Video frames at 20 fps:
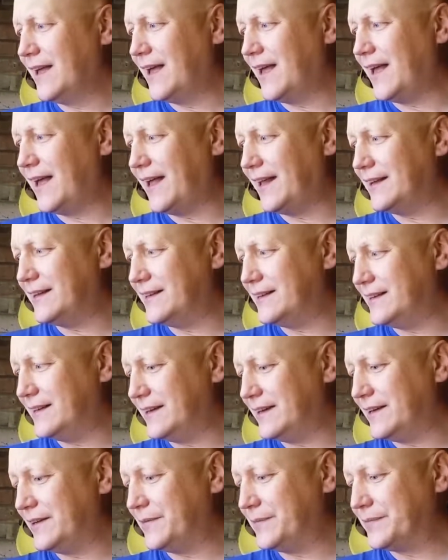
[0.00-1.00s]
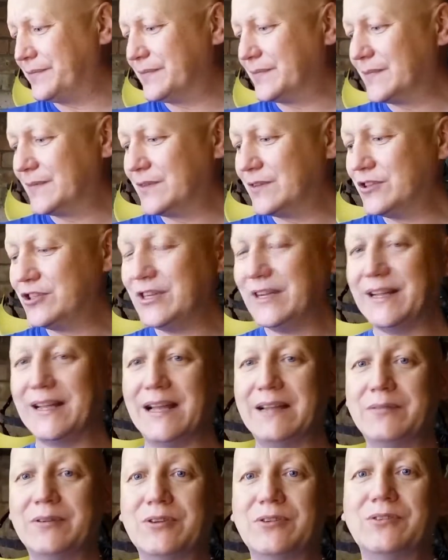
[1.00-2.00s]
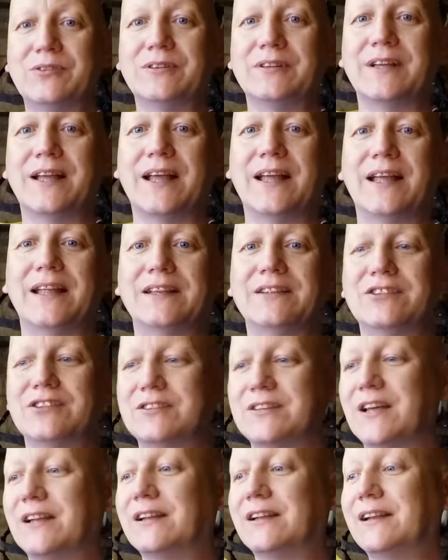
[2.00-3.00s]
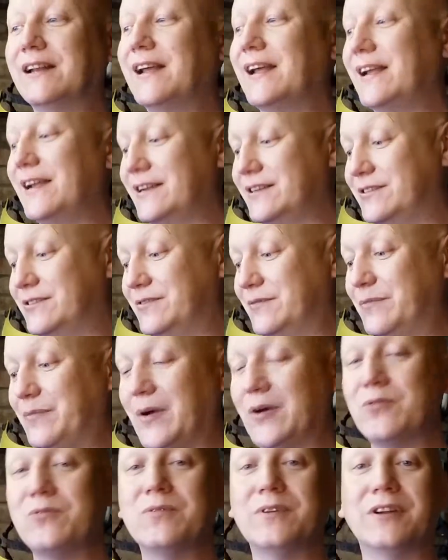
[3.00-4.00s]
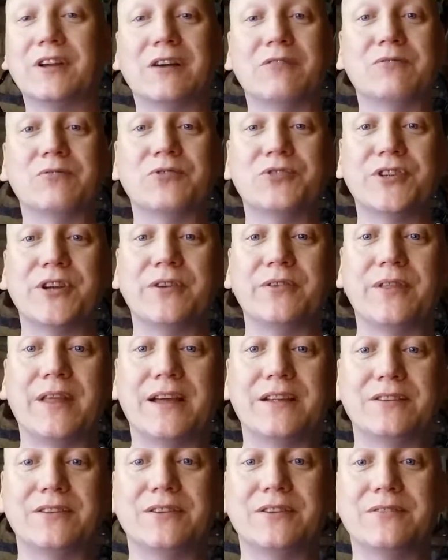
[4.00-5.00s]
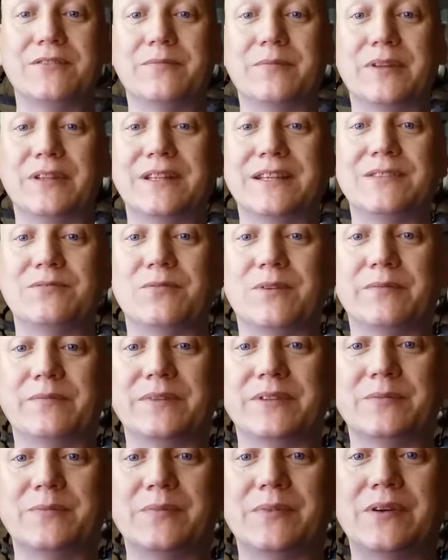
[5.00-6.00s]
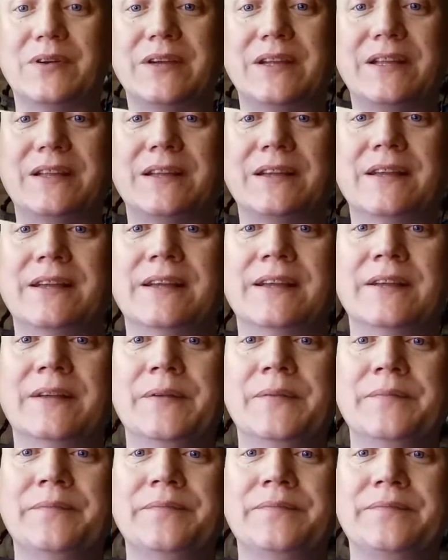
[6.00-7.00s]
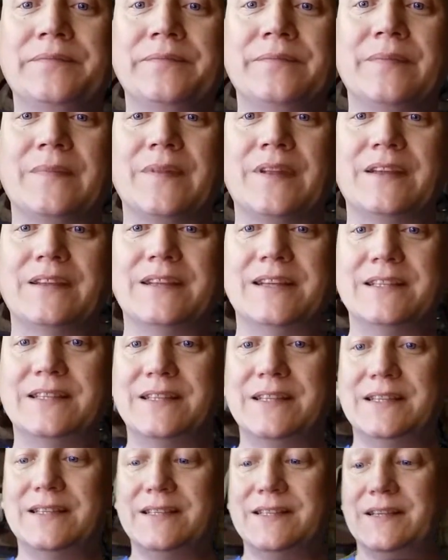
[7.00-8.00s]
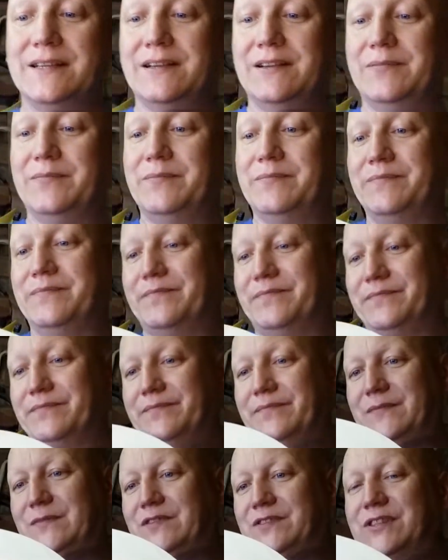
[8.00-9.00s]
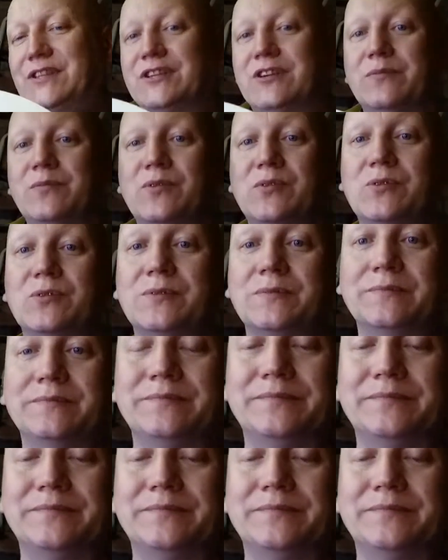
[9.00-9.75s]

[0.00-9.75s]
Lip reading: and she came along and done an excellent bowl, and I will show you that to you. But this one was mine. This is Sycamore,